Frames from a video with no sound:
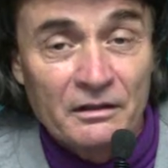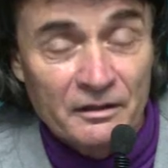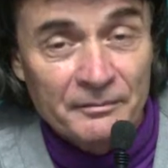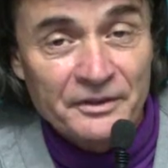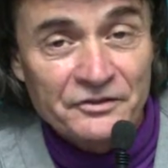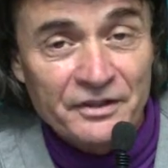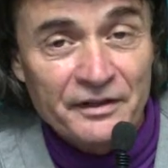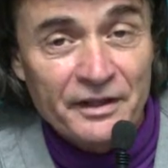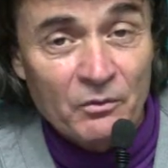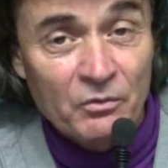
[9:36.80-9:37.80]
Let me say
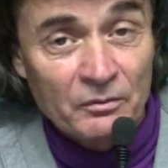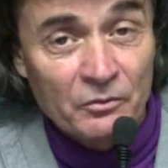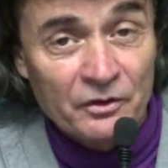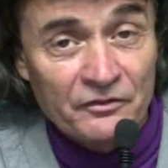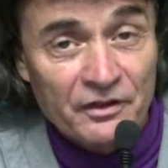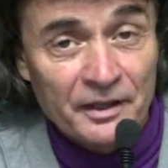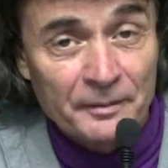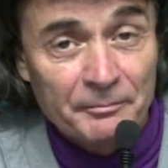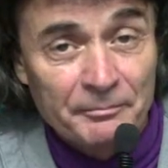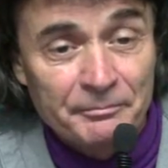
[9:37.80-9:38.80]
that one more
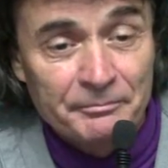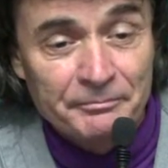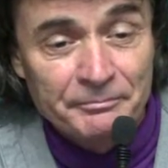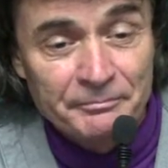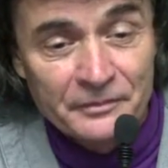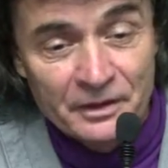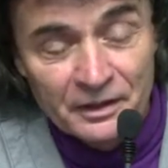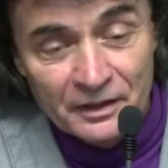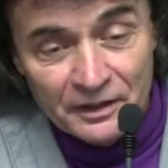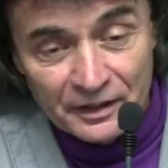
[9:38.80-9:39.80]
time.
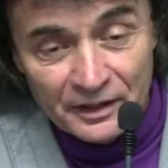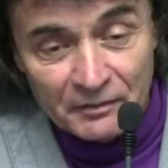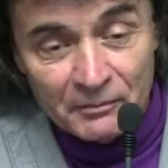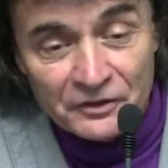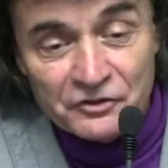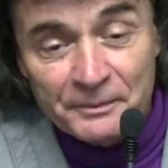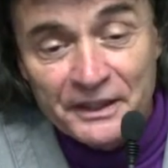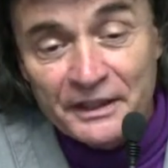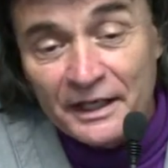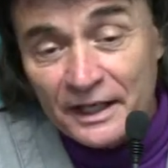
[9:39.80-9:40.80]
It must
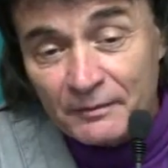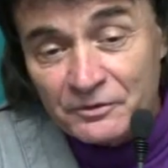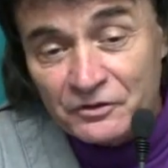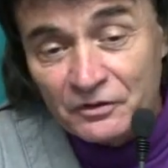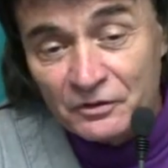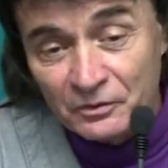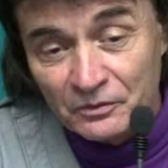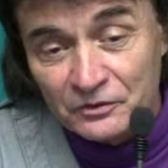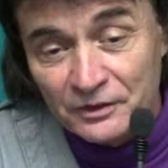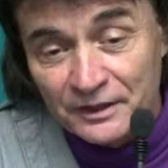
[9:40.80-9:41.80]
be an absolute
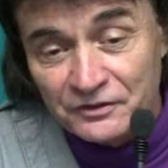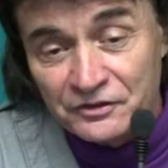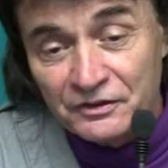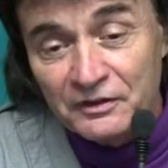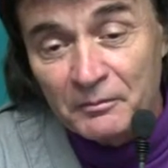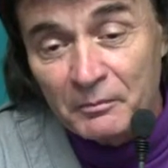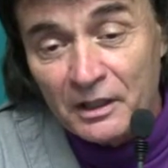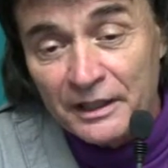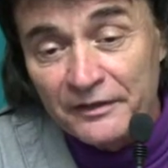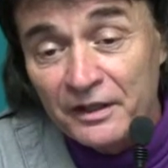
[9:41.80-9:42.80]
transcendent
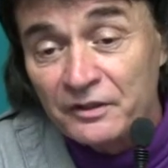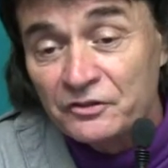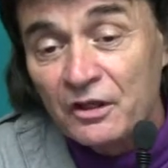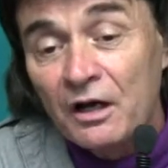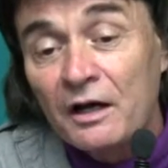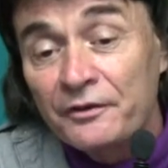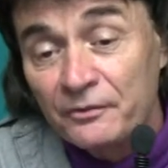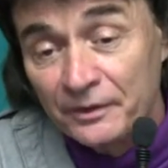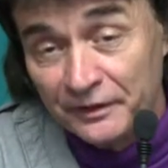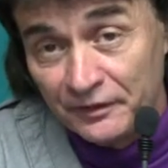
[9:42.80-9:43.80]
mind that is
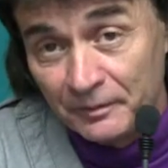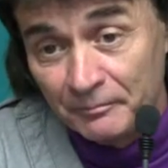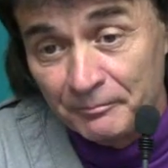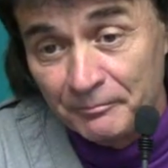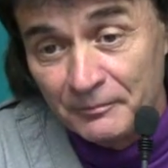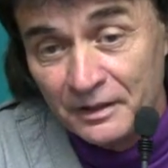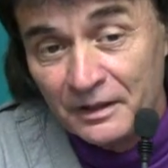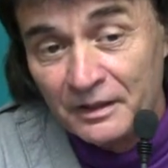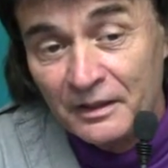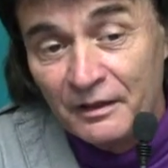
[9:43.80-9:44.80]
authoring them.
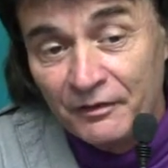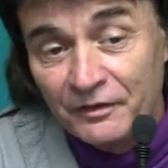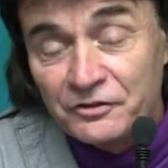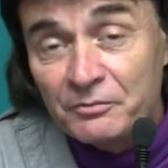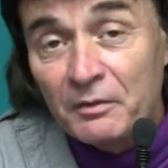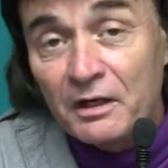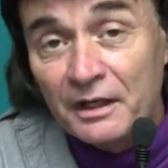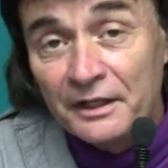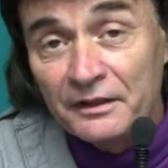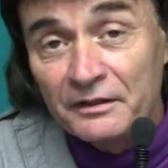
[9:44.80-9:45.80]
This
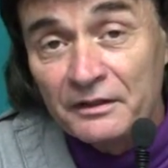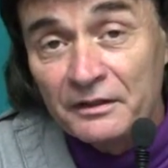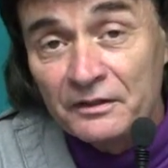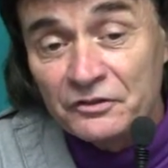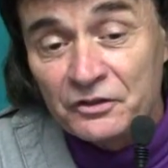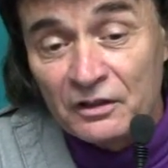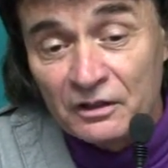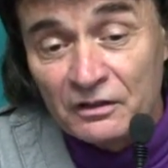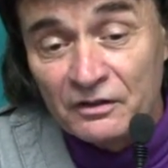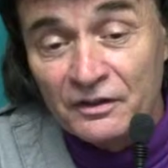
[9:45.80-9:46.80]
mind is
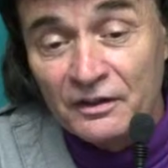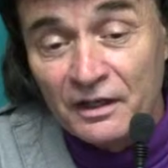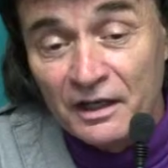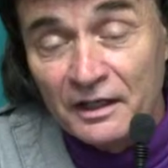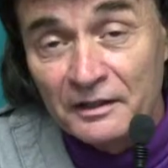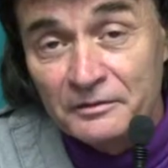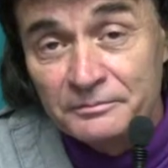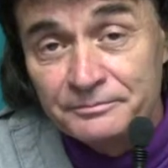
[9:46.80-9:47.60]
called God.